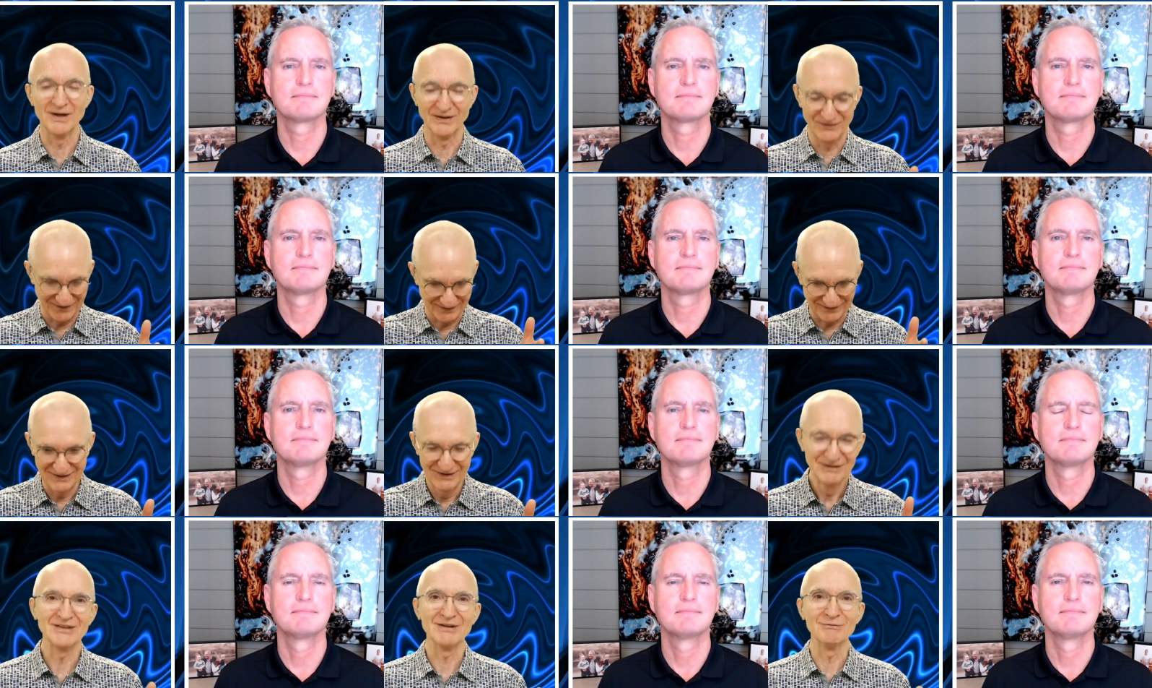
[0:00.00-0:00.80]
Speaker 1: when they,
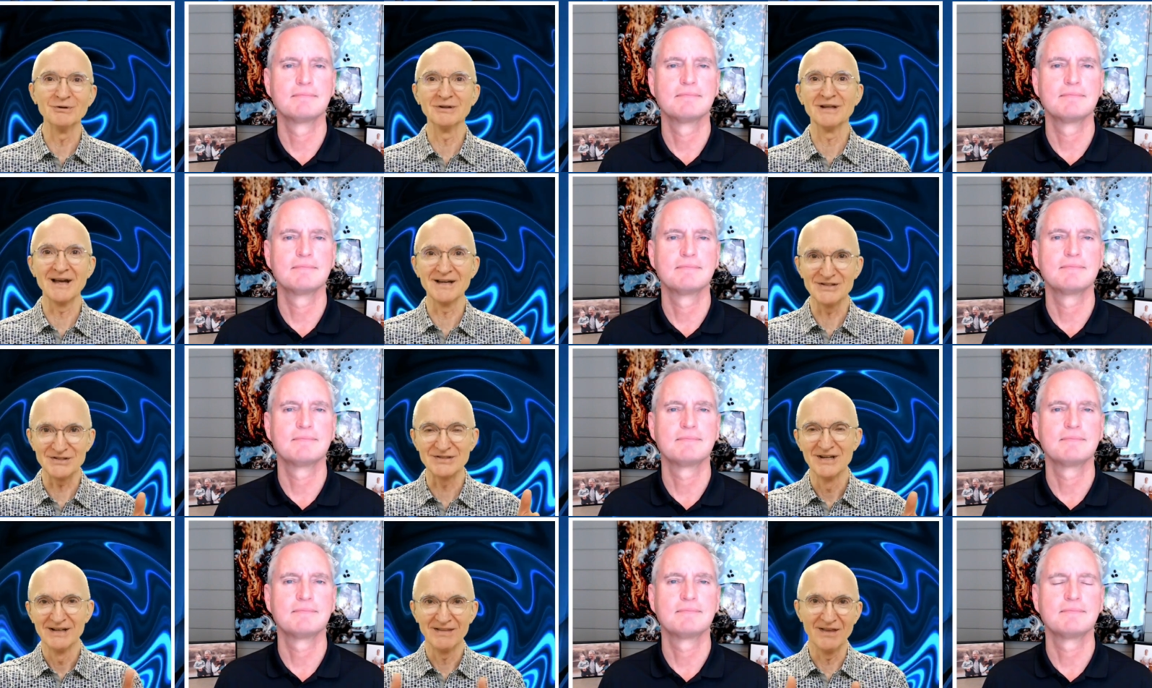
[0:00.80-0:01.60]
they
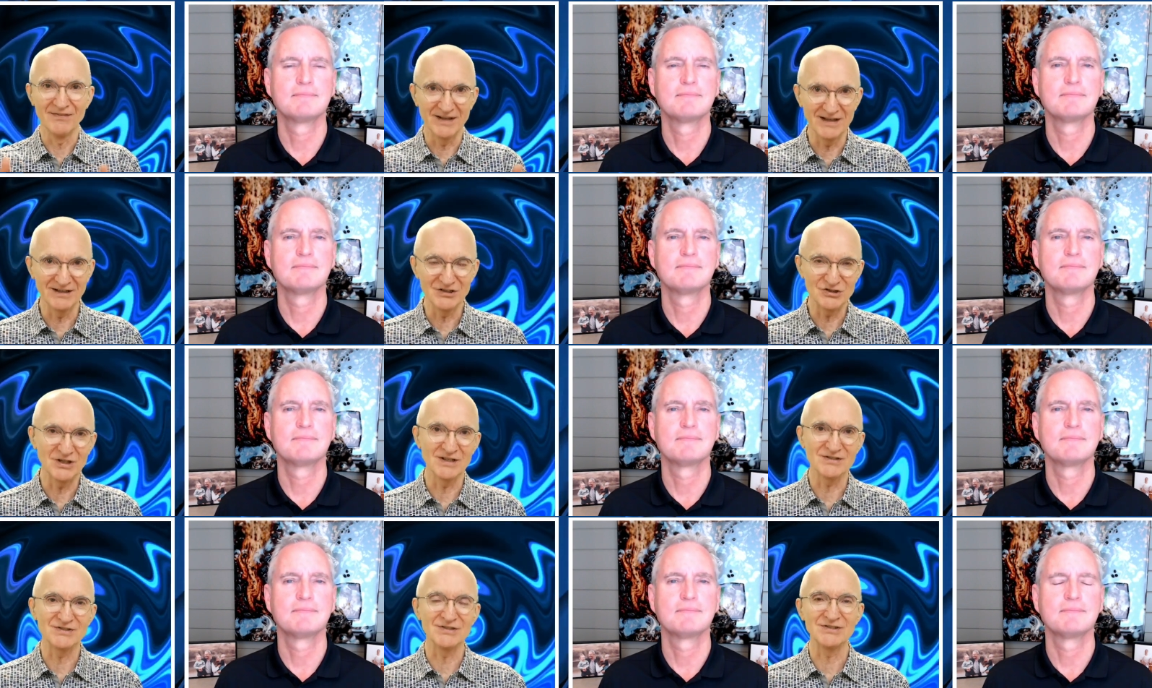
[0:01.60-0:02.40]
realize and they get a
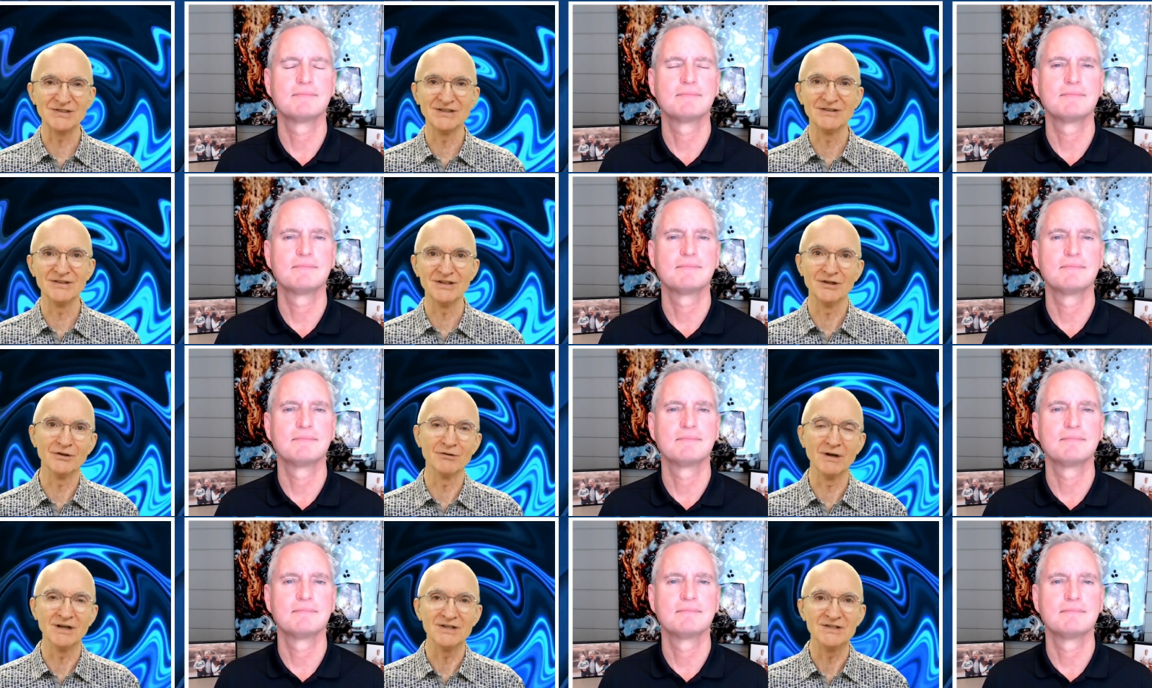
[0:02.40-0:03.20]
chance to see the
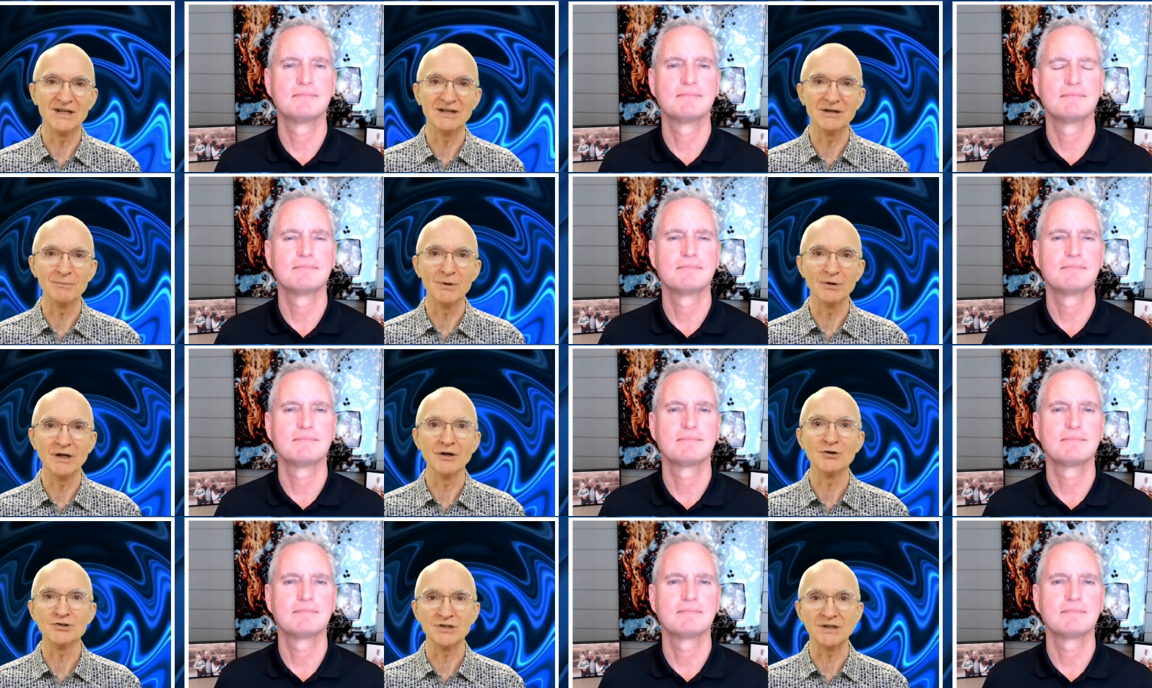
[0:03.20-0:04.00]
integrated data about
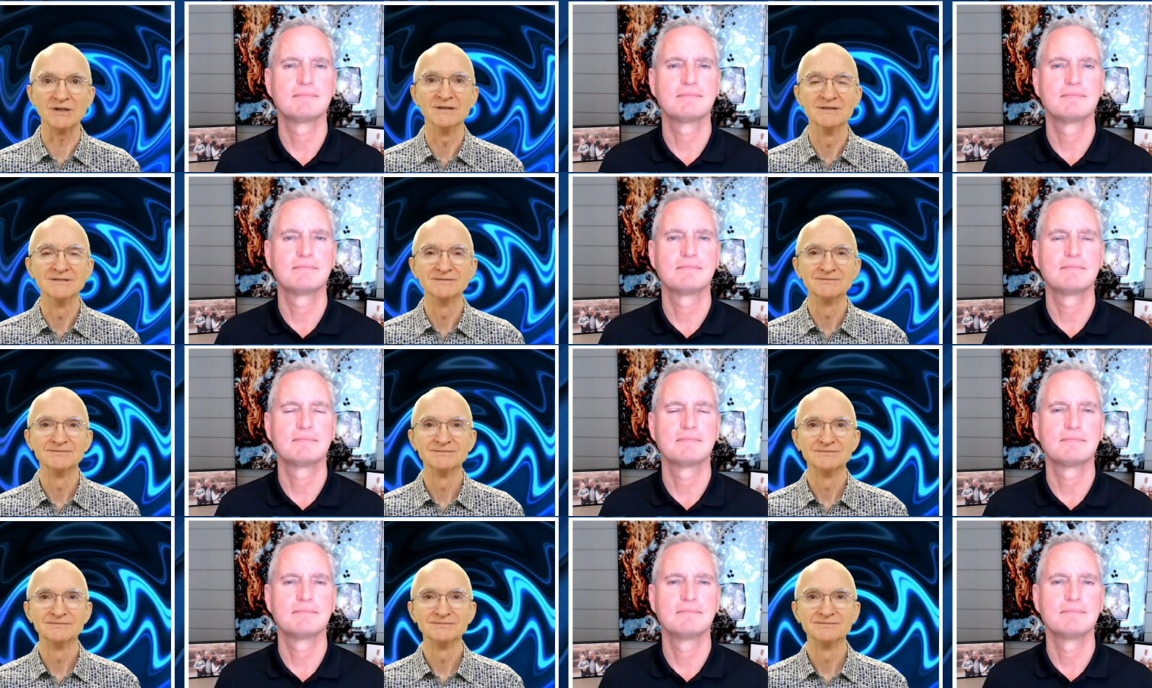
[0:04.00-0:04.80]
energy?
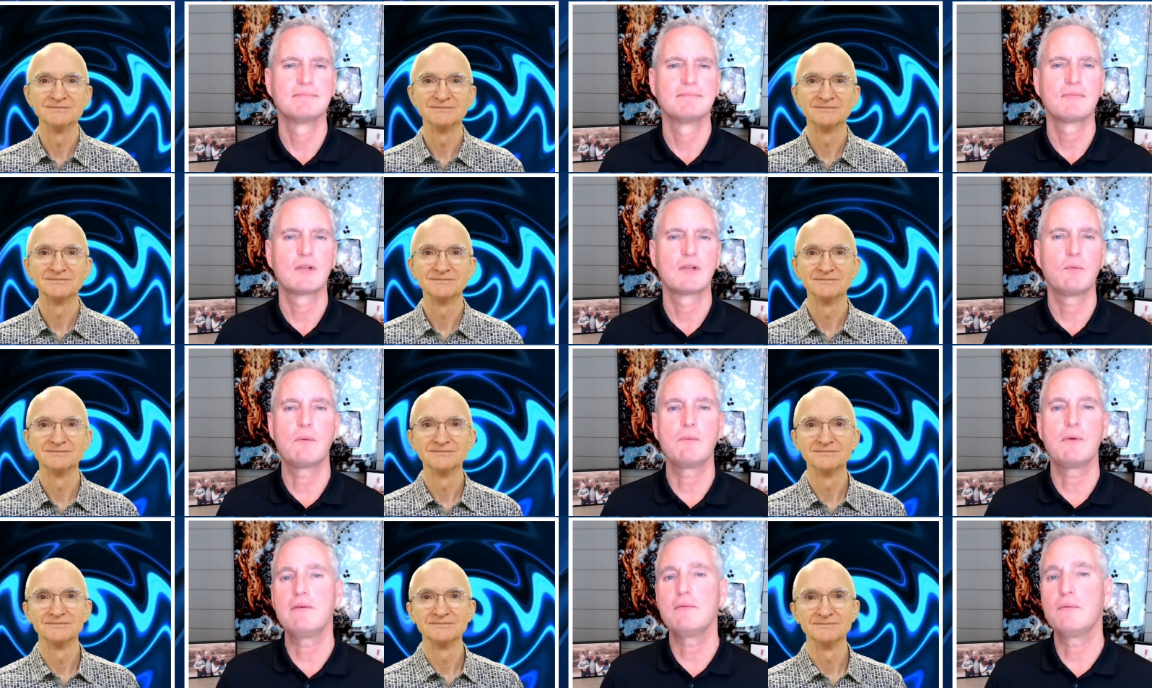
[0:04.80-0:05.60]

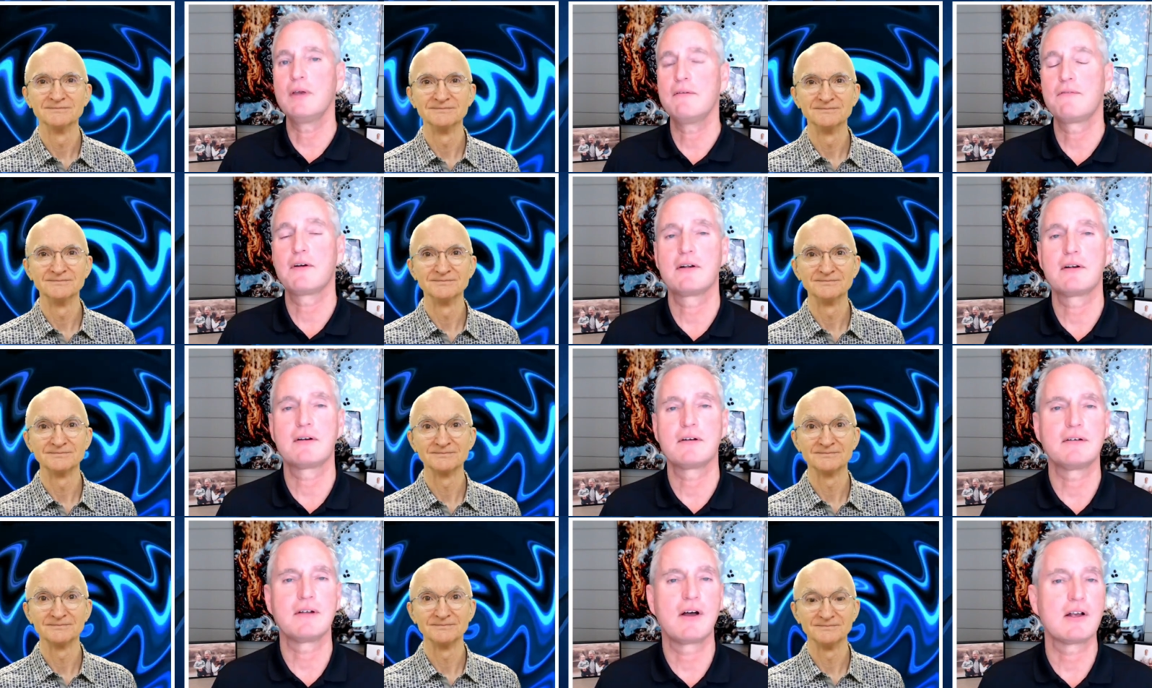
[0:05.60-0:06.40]
Speaker 2: Well, we we've
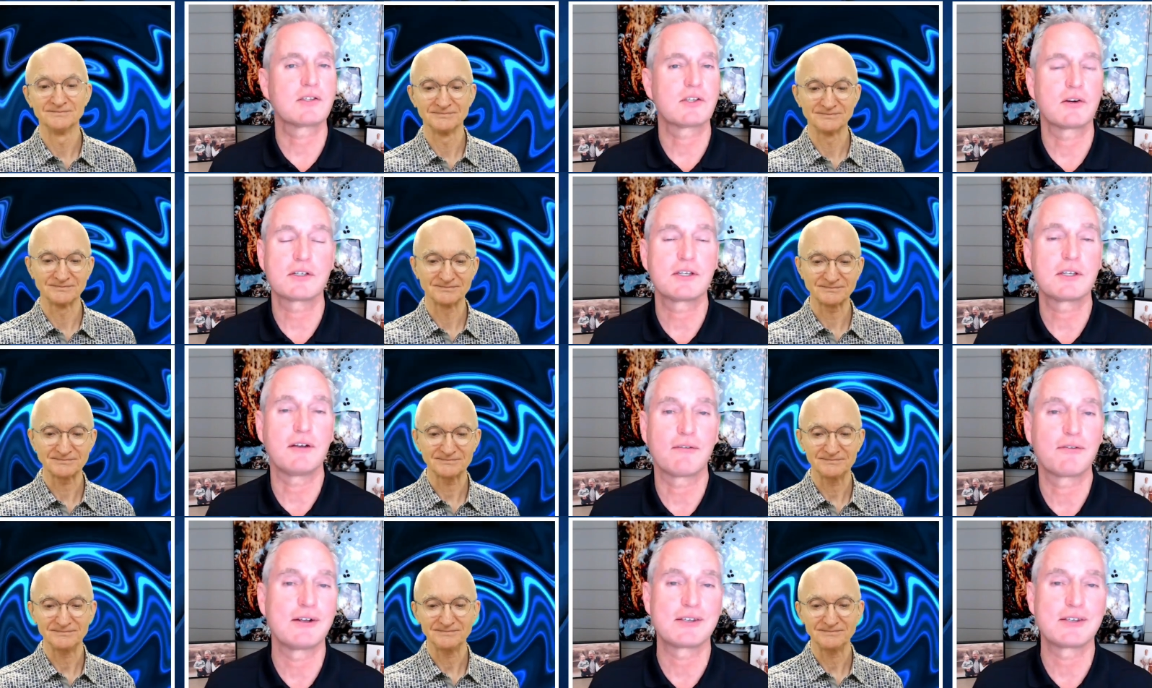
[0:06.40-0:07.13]
heard all sorts of